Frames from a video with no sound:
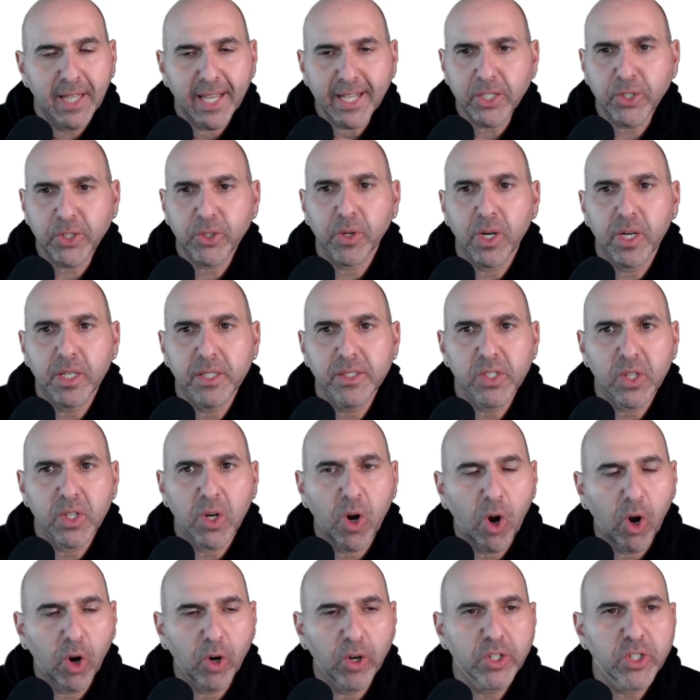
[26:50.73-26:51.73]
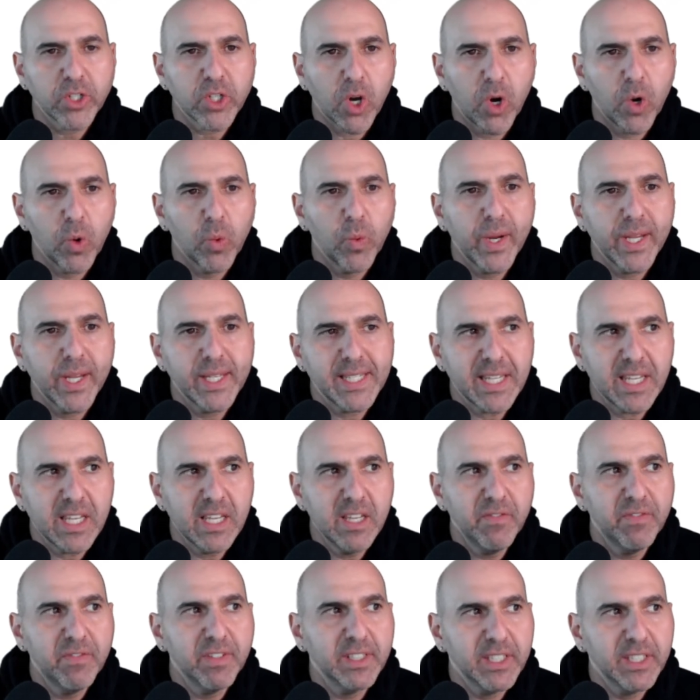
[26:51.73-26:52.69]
electrons aren't always